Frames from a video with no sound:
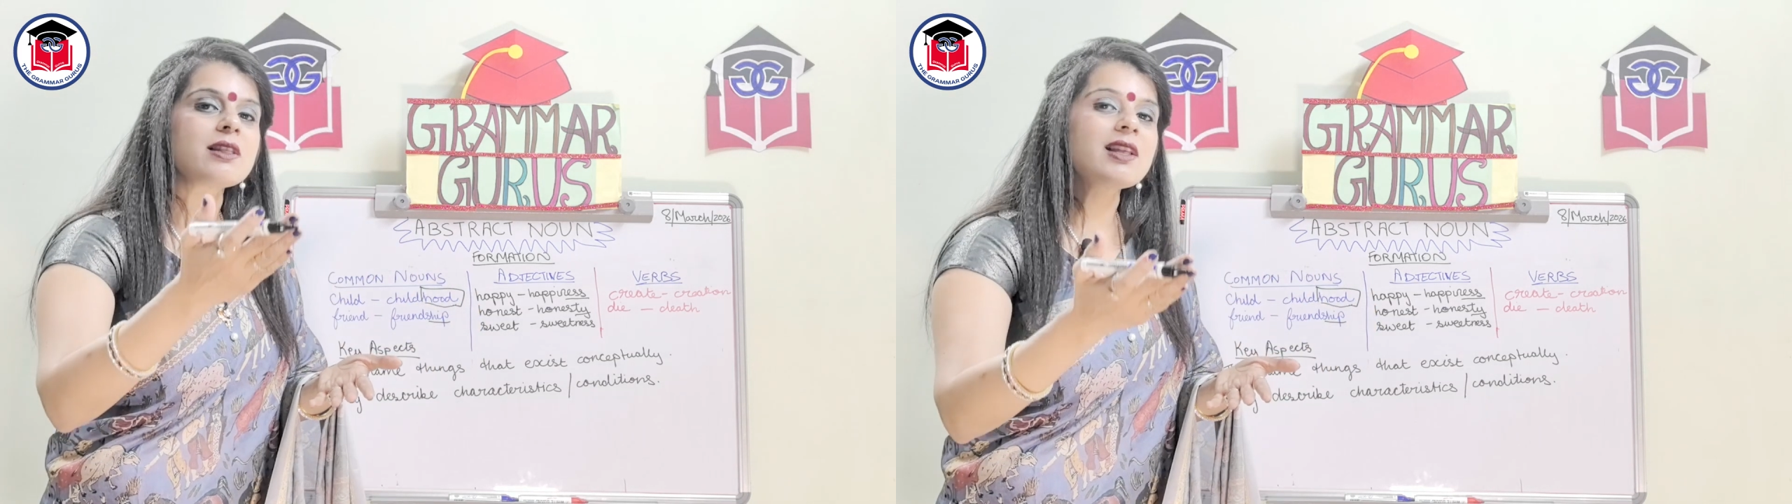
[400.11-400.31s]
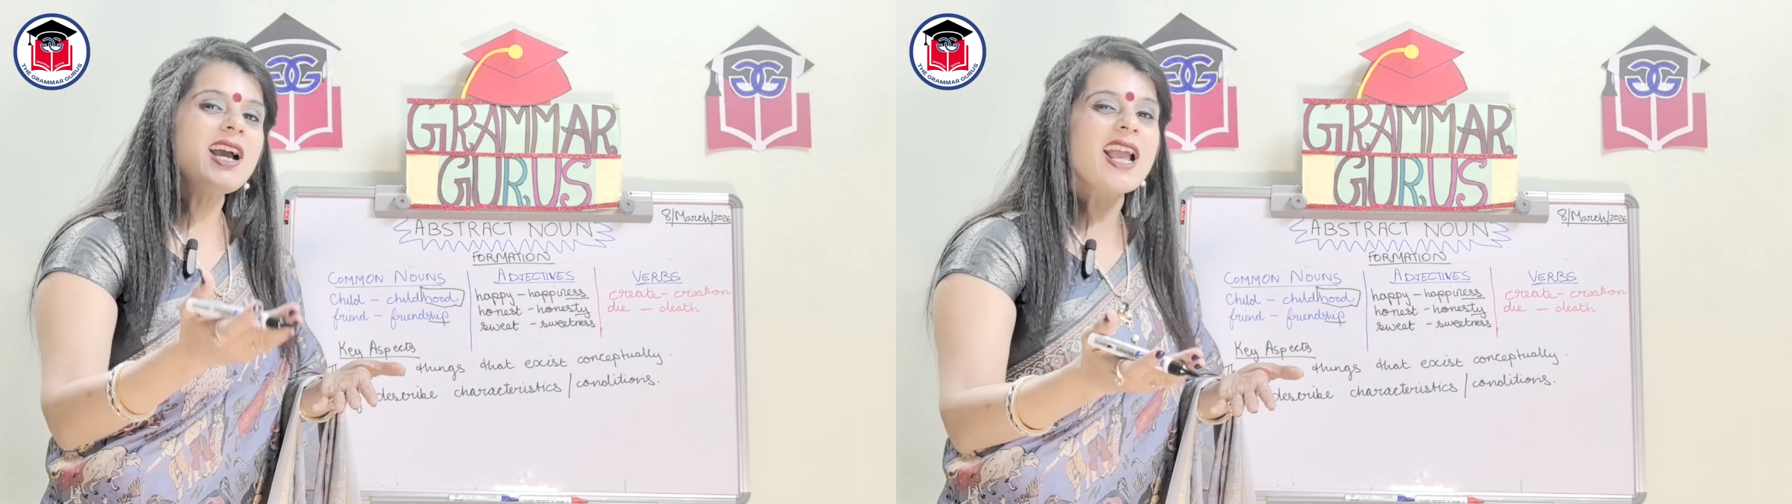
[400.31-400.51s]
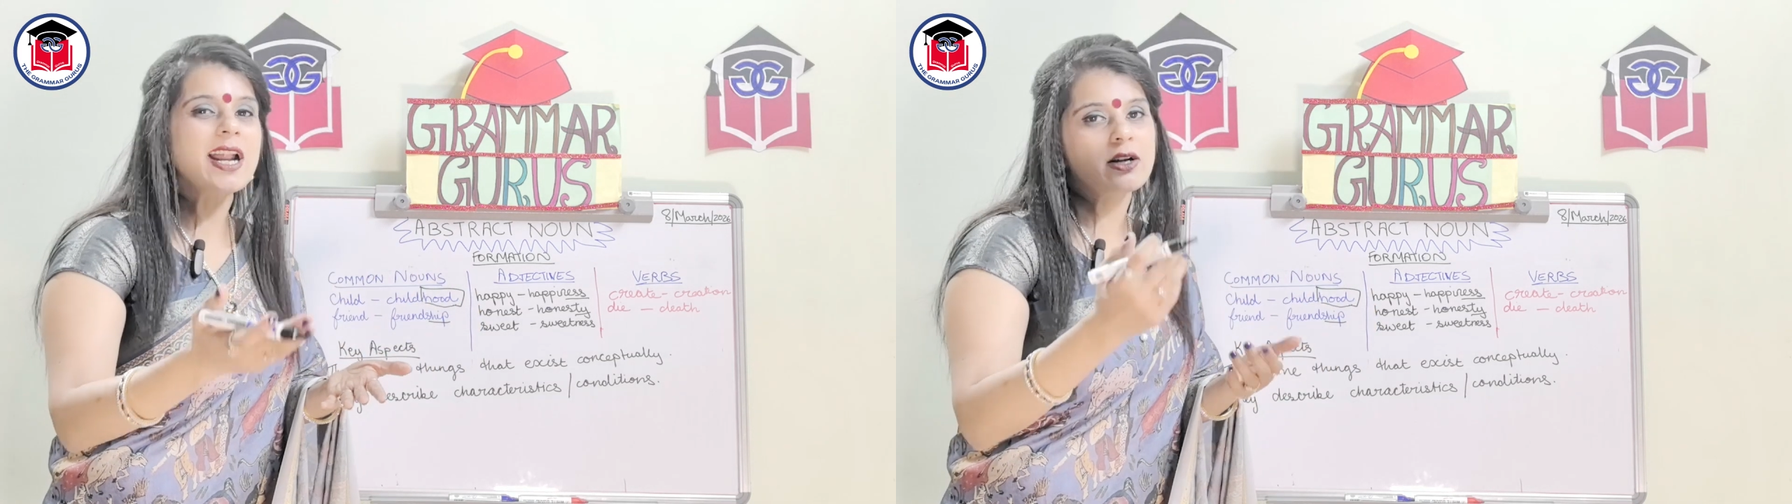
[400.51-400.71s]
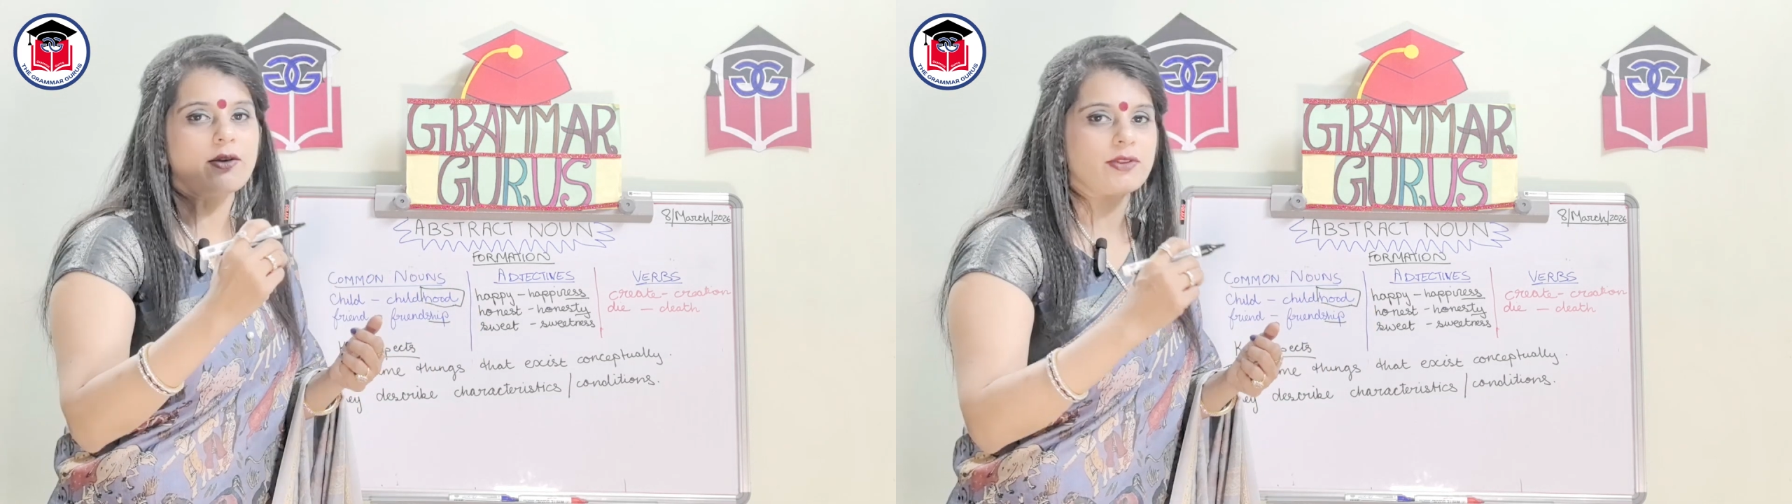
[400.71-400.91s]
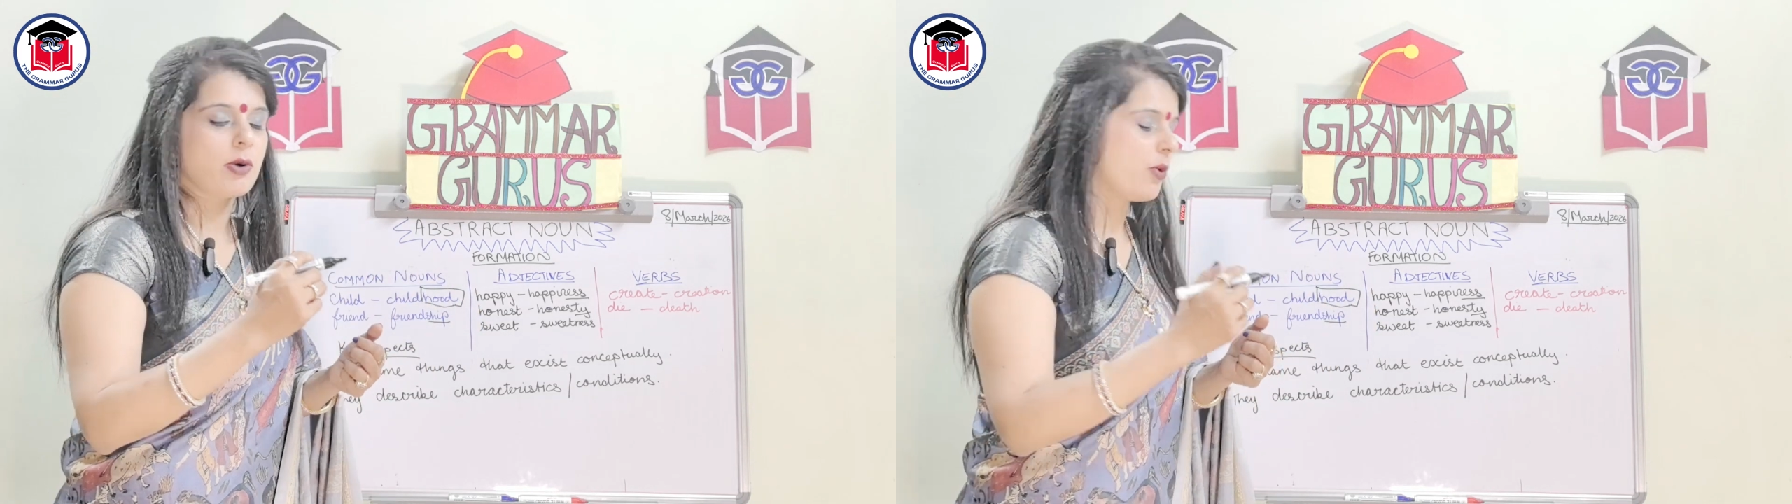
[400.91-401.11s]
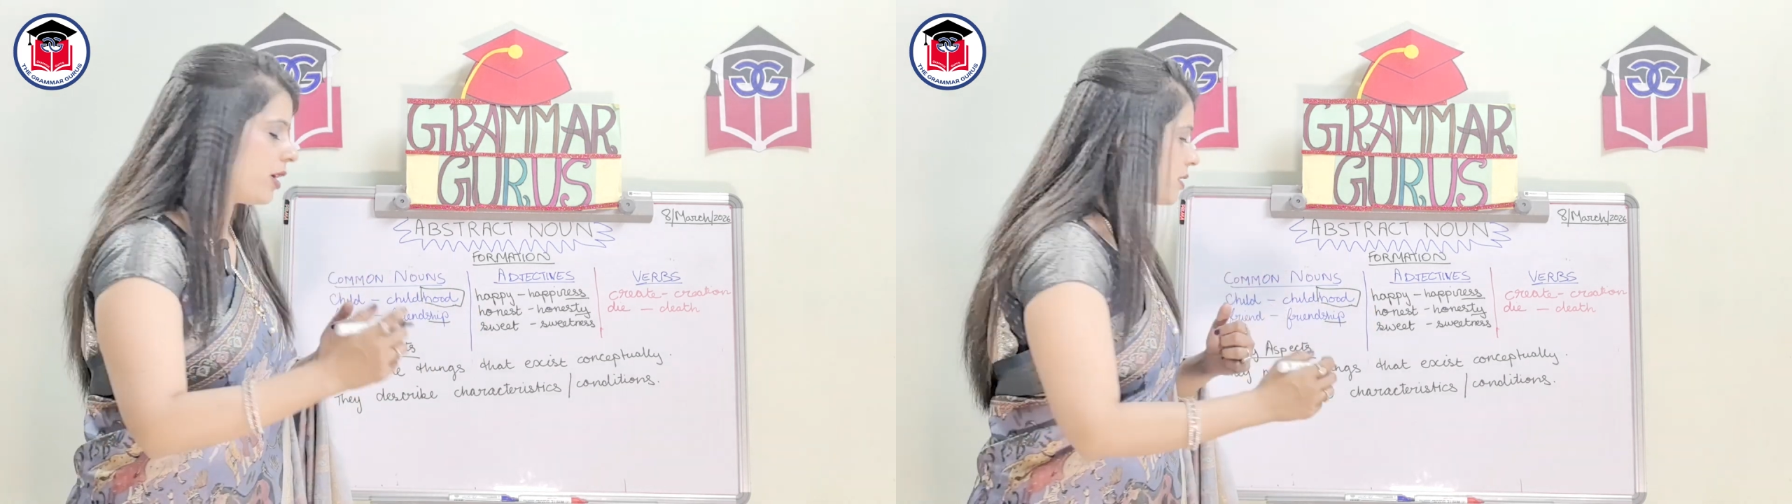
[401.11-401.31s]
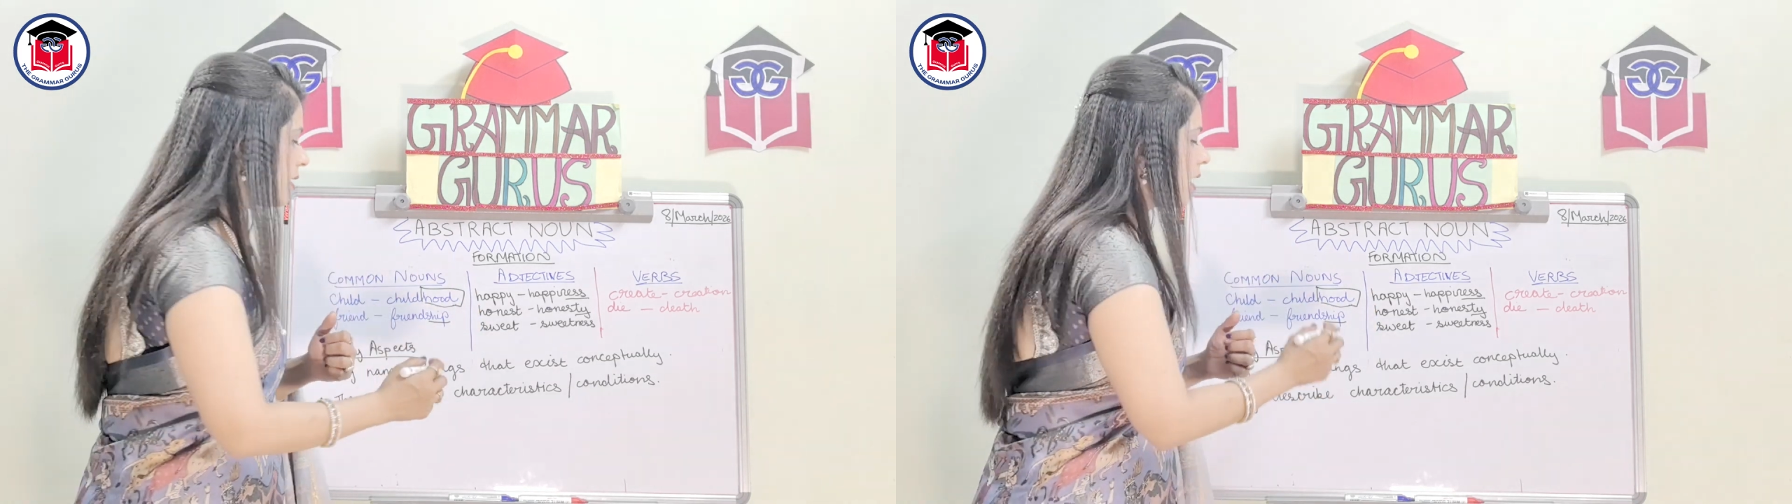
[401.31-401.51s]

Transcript: the end of the word.